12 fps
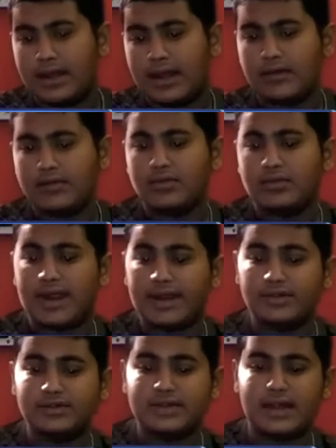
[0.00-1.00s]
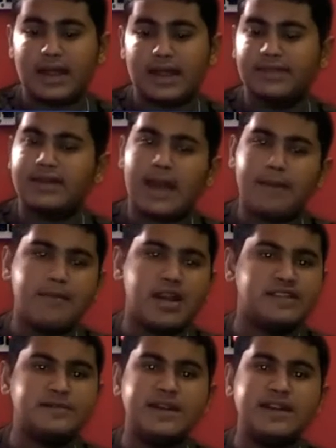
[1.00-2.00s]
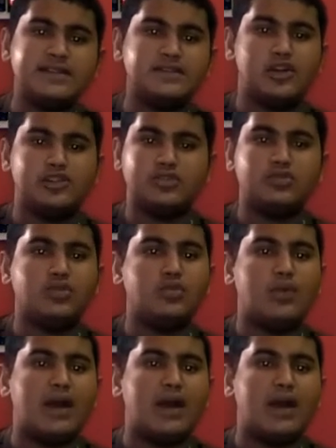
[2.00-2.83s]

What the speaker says: Now you get to see, and the RAM management is also good.